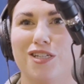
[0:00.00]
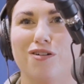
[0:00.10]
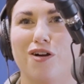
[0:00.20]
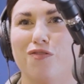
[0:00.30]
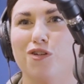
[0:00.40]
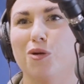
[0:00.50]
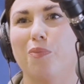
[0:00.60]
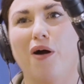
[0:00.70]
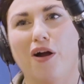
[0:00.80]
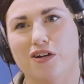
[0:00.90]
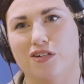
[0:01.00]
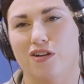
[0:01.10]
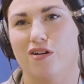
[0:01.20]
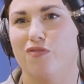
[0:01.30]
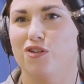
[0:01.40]
they're our future partners,
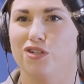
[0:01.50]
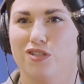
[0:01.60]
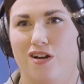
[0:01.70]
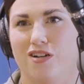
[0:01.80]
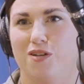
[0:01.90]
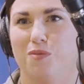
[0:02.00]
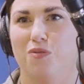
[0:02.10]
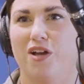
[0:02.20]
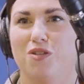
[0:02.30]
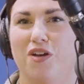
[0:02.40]
they're our future startups, right?